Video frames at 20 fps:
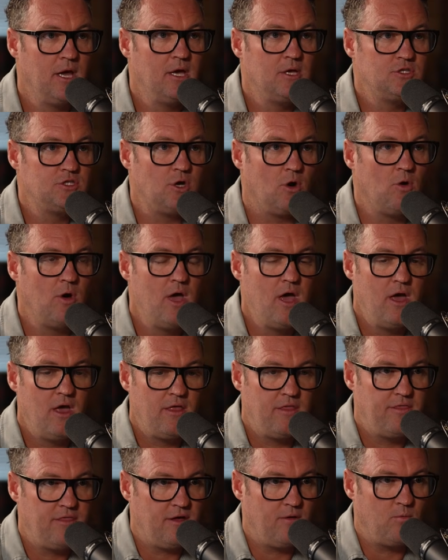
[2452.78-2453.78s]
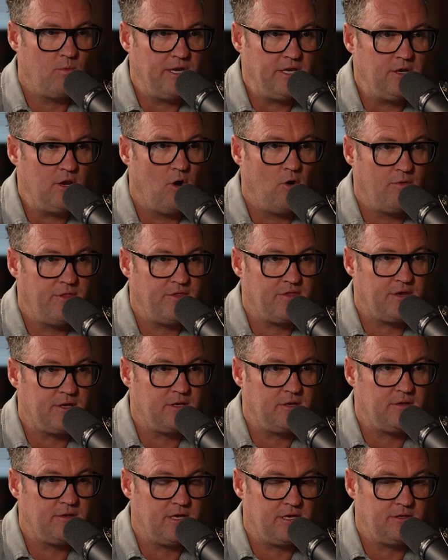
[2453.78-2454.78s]
So. We know that
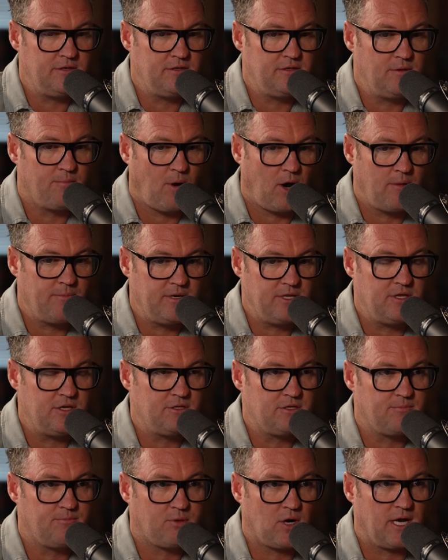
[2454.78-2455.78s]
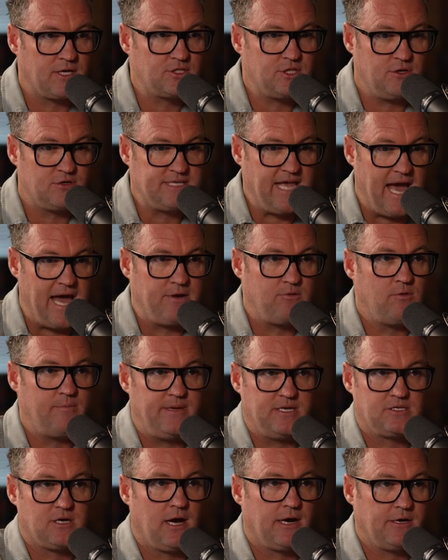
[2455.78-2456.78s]
the prosecutors had to have
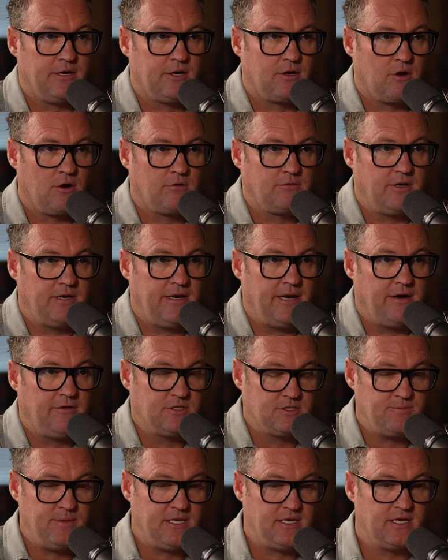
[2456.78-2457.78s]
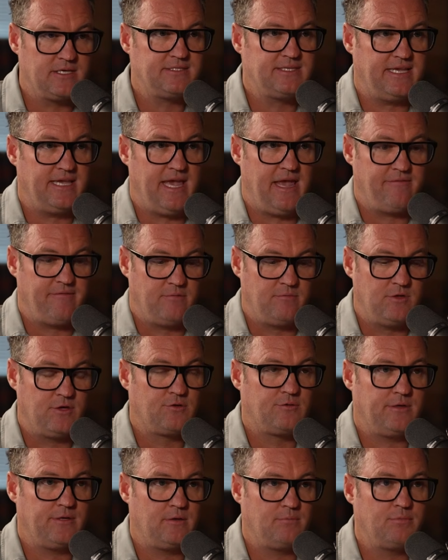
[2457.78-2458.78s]
been talking to Kirkland and Ellis because they gave them
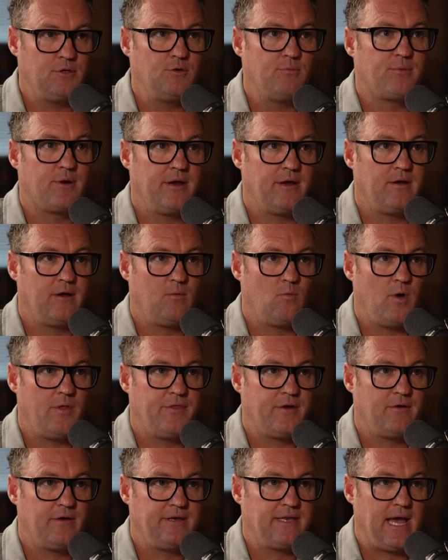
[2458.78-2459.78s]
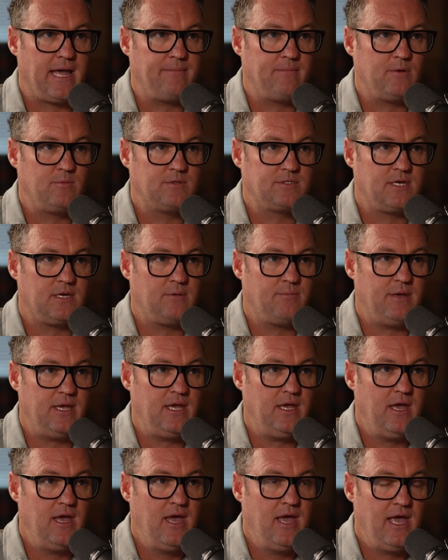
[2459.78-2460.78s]
literally the blueprint on what their indictment was going to
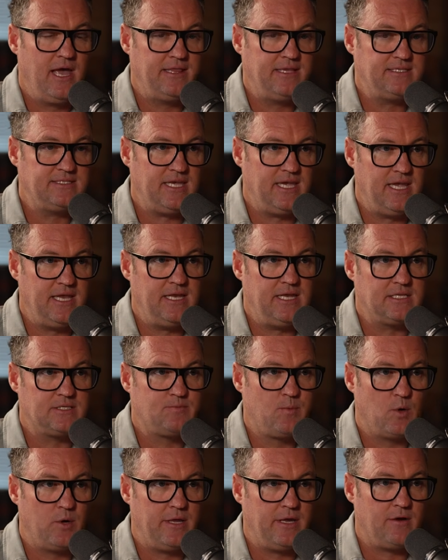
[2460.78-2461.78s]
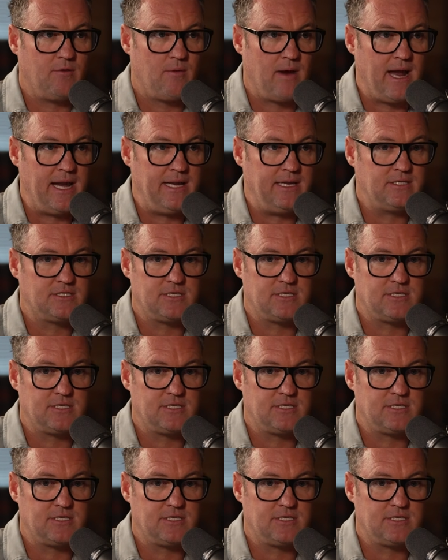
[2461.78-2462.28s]
be. And these idiots put it in writing.